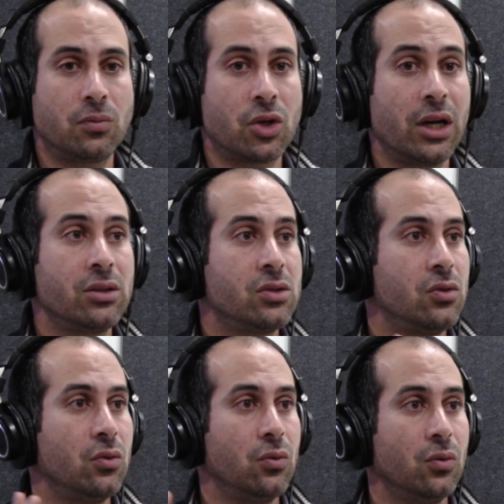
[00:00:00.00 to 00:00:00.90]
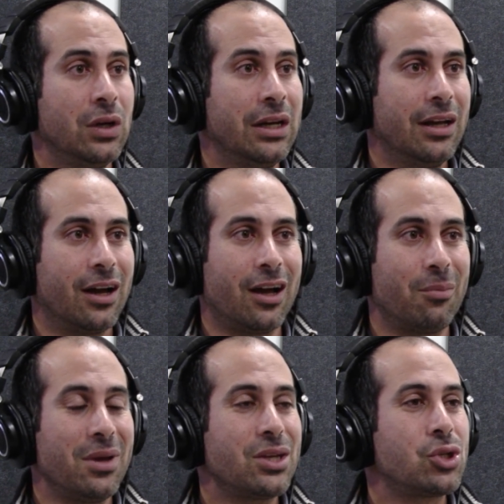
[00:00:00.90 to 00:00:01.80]
trying to
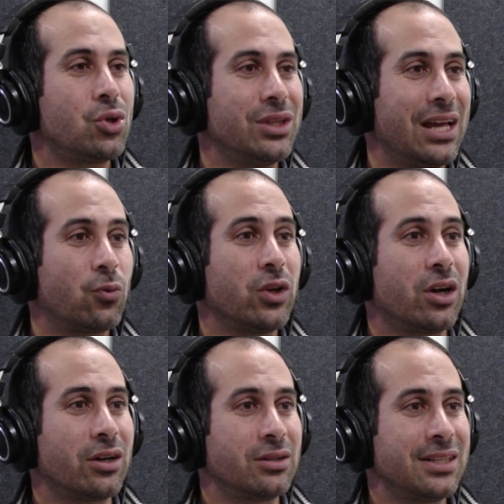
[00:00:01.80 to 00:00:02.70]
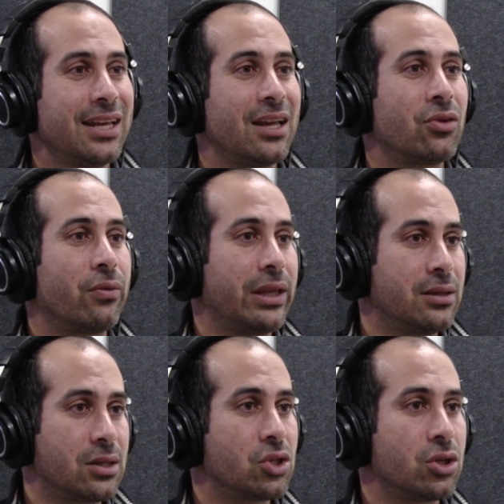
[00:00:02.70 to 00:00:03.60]
make sure that we are taking the right
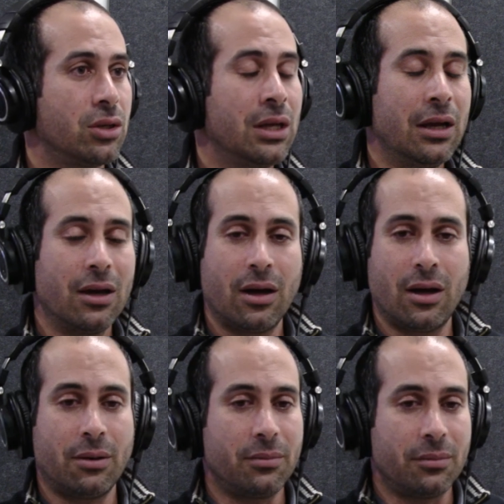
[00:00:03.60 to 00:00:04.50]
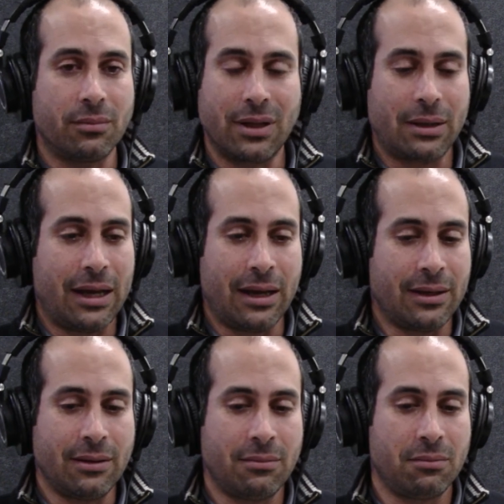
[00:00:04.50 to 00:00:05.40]
decision.
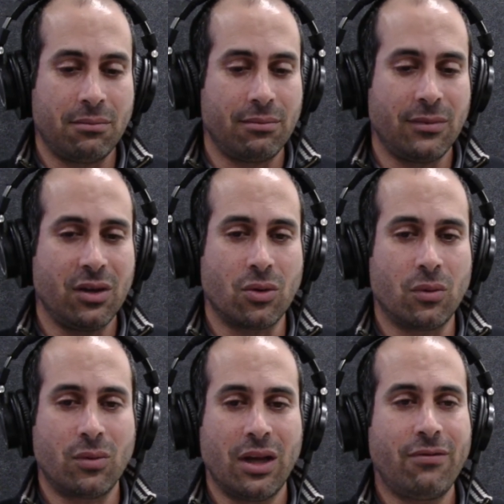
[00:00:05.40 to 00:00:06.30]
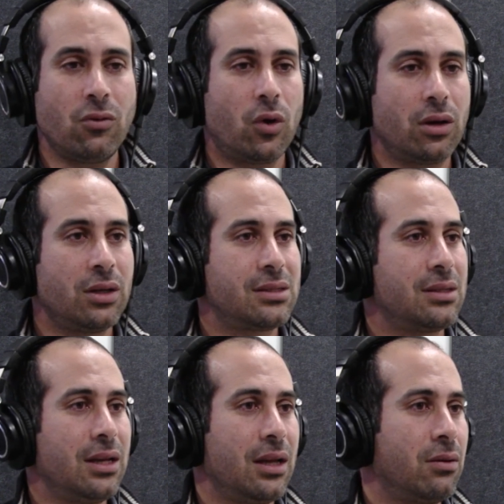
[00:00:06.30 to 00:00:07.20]
And, everyone is
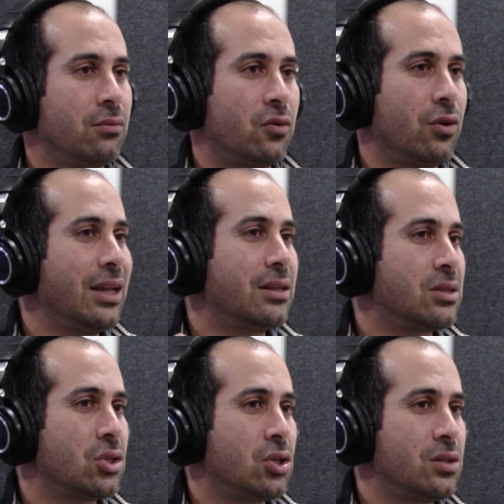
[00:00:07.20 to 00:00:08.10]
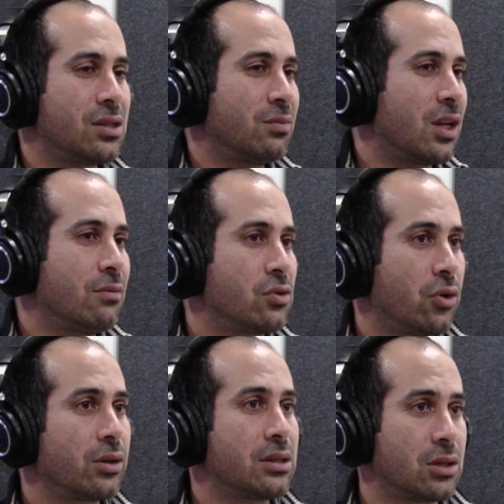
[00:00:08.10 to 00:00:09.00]
taking right decisions, sometimes
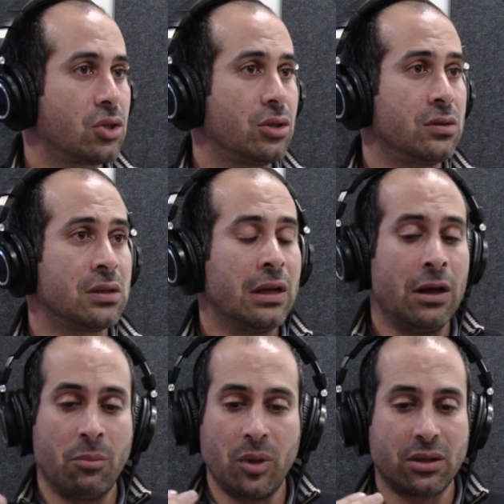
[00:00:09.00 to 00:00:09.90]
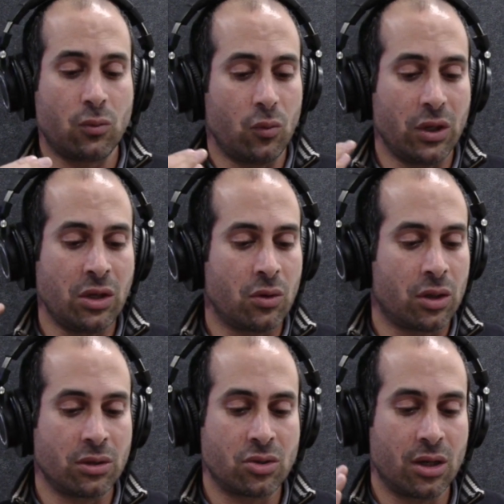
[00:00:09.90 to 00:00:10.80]
wrong decisions. But when you
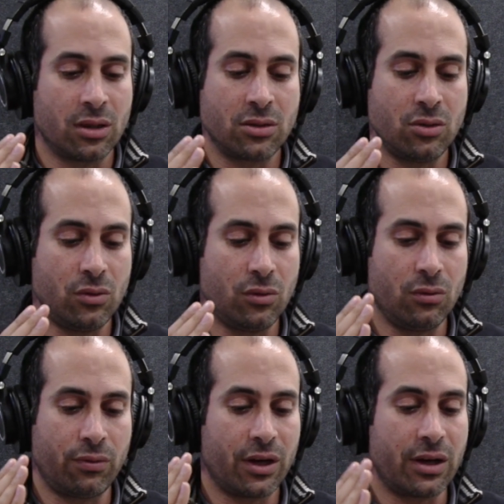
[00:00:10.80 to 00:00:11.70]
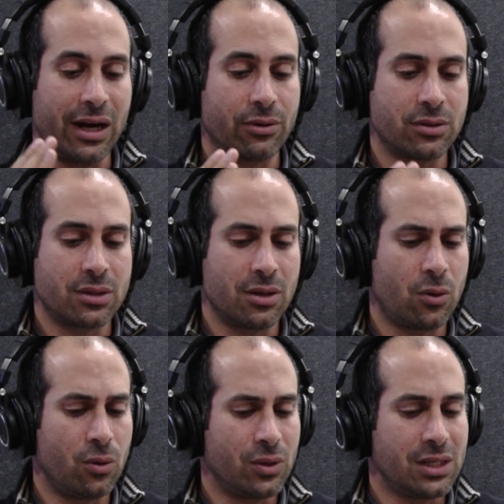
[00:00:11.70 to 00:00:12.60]
are trying to figure out,
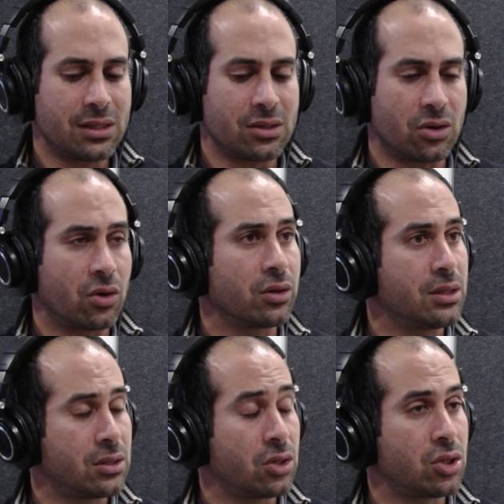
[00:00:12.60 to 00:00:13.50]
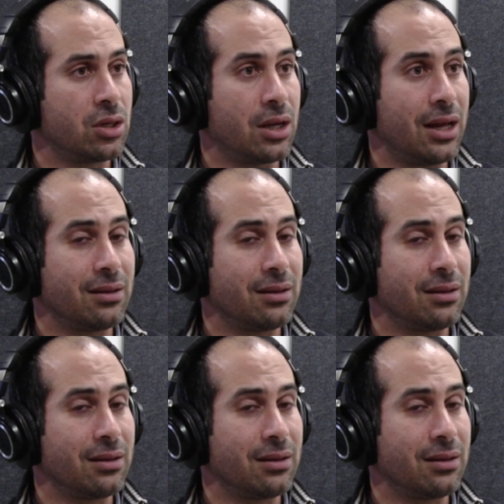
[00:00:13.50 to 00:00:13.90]
oh, this is a wrong decision,